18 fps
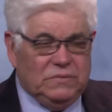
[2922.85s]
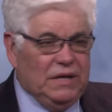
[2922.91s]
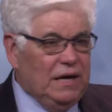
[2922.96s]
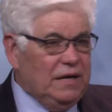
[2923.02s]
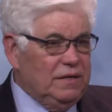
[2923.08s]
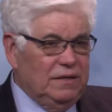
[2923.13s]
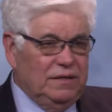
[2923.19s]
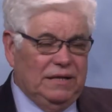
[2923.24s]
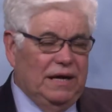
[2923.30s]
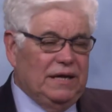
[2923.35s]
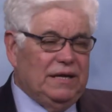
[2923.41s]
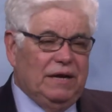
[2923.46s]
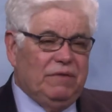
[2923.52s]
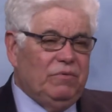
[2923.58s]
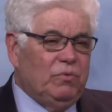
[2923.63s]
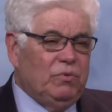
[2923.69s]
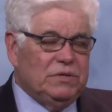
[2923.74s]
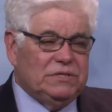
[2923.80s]
That, that
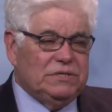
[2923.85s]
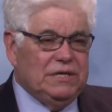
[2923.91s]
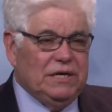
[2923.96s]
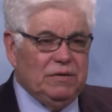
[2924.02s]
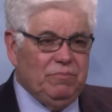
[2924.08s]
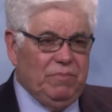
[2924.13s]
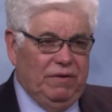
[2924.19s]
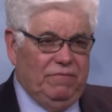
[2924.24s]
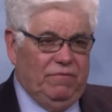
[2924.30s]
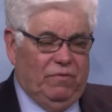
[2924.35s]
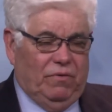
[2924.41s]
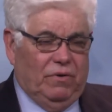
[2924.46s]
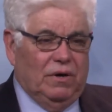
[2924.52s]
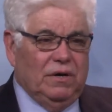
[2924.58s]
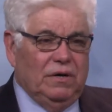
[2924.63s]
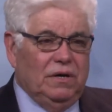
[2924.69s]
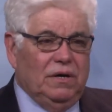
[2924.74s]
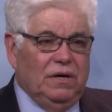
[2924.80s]
never was done
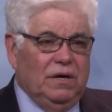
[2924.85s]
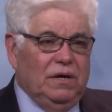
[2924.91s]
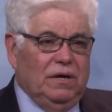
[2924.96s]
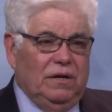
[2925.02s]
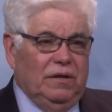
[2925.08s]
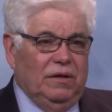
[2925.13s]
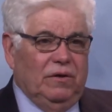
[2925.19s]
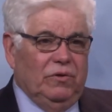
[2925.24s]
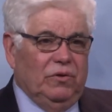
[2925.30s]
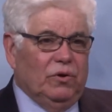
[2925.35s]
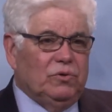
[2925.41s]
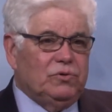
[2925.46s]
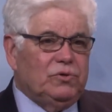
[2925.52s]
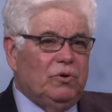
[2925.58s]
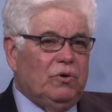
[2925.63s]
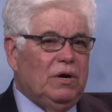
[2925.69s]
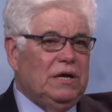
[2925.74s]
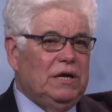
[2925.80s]
before. The,
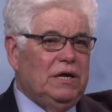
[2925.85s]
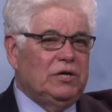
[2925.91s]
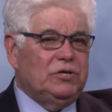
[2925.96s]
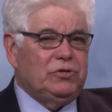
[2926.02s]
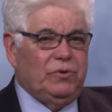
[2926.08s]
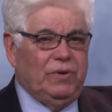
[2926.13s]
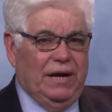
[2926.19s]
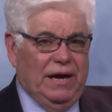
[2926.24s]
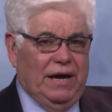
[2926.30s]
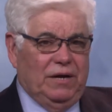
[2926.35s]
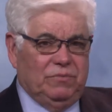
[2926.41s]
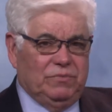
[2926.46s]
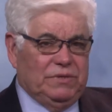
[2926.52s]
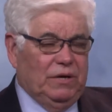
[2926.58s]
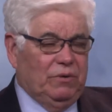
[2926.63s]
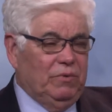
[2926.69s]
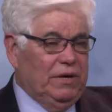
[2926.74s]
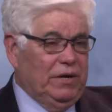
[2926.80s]
those are all luxury
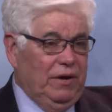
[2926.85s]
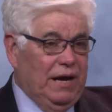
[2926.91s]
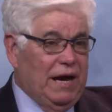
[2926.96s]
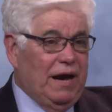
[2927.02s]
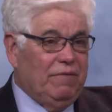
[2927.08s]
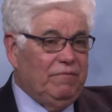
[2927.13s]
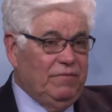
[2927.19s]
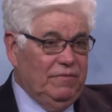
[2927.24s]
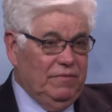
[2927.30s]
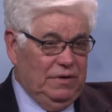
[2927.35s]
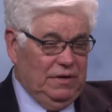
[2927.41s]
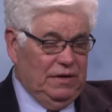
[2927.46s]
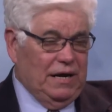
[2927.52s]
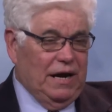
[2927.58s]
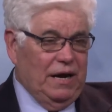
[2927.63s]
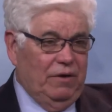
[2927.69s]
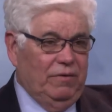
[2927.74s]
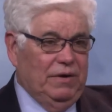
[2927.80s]
items that when you have
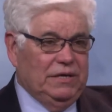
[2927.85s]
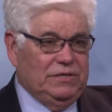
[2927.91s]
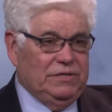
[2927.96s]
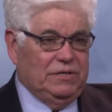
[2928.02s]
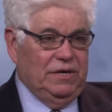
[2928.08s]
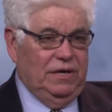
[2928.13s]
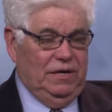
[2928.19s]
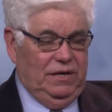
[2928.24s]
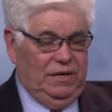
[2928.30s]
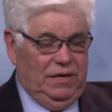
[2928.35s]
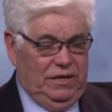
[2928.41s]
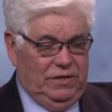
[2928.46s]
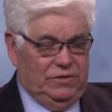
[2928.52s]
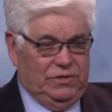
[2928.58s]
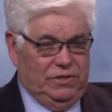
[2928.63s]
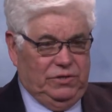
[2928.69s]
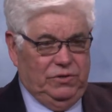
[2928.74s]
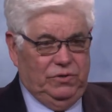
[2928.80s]
a higher ed
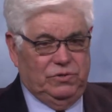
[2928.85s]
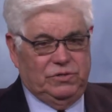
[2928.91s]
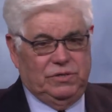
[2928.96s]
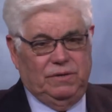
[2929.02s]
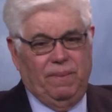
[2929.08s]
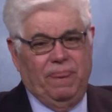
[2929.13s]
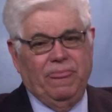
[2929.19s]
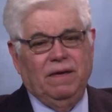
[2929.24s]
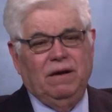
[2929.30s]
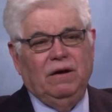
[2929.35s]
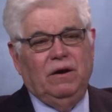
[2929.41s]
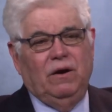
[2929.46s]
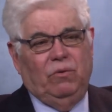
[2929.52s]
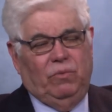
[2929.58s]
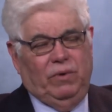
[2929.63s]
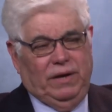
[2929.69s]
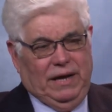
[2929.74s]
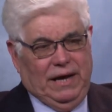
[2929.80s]
institution,
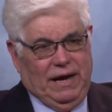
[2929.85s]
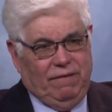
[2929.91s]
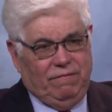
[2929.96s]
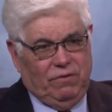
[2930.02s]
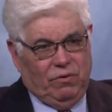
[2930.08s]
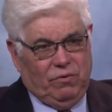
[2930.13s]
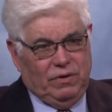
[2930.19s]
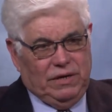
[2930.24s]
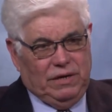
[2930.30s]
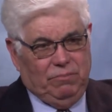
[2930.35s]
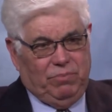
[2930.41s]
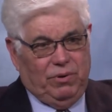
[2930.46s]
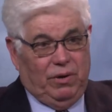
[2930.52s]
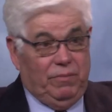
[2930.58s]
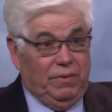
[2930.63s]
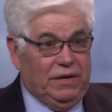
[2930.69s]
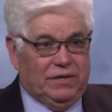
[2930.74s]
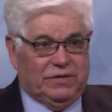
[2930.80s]
when you have lower
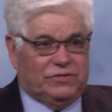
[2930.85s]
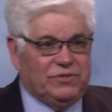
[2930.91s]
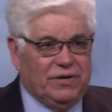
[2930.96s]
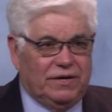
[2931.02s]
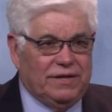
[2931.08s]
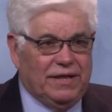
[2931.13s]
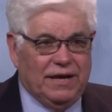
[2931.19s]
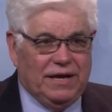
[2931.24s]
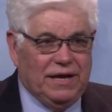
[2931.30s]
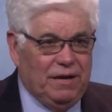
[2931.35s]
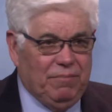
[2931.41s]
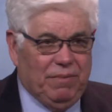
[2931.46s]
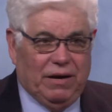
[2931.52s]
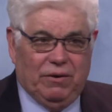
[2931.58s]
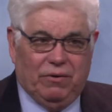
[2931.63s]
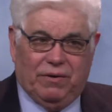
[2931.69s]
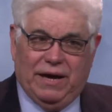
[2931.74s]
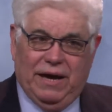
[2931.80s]
unemployment, you can start thinking
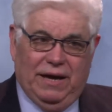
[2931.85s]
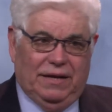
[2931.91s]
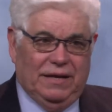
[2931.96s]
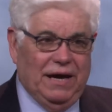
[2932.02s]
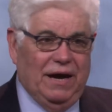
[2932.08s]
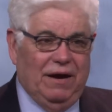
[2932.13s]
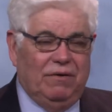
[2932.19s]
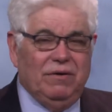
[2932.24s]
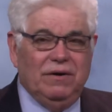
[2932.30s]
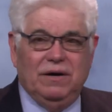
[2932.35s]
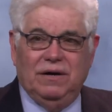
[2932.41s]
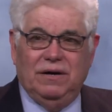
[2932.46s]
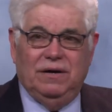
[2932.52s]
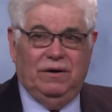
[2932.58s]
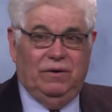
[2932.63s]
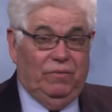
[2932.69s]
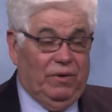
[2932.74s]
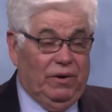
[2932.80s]
about, okay, now
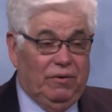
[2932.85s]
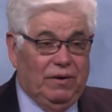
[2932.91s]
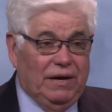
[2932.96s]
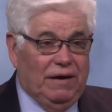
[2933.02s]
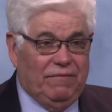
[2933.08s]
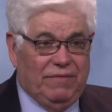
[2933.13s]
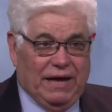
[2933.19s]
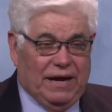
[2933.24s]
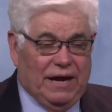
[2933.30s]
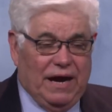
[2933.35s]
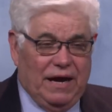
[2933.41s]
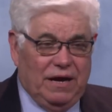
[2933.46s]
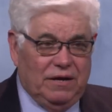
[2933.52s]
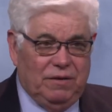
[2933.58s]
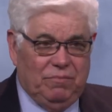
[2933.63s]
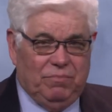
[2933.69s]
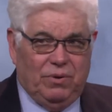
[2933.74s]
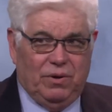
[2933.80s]
we don't have that
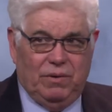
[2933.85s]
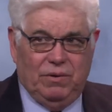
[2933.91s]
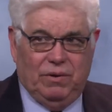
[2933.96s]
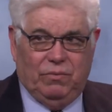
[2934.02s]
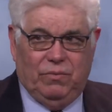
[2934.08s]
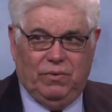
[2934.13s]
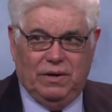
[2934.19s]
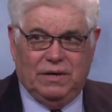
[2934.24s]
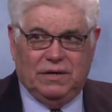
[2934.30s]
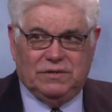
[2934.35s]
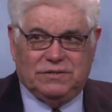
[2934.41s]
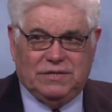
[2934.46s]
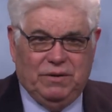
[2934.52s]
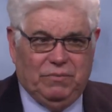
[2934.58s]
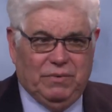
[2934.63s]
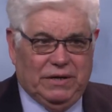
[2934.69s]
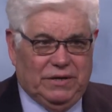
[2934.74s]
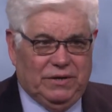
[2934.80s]
high unemployment. What else
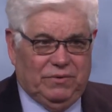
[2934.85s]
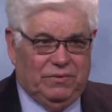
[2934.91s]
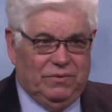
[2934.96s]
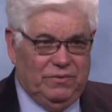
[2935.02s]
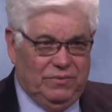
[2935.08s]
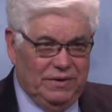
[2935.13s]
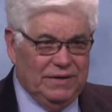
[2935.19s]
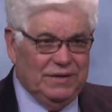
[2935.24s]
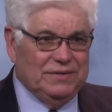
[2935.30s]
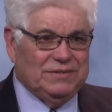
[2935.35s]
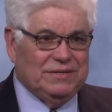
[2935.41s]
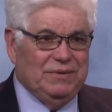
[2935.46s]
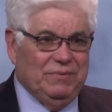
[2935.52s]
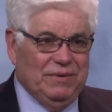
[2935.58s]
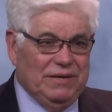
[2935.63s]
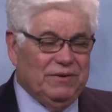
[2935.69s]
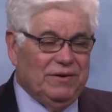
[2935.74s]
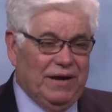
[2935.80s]
can we do? What else
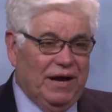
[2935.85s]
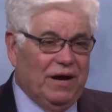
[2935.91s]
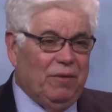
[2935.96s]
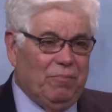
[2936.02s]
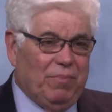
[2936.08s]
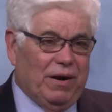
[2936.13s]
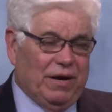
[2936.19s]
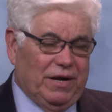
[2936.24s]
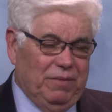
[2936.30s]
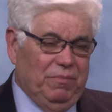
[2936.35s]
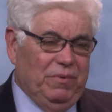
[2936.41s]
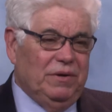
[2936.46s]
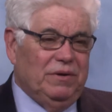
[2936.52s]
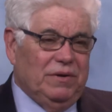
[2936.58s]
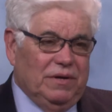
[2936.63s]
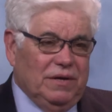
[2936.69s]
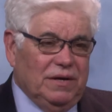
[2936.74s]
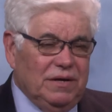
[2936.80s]
can we do to help our
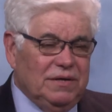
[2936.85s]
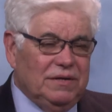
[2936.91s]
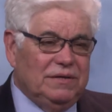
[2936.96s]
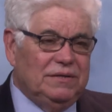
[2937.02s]
community?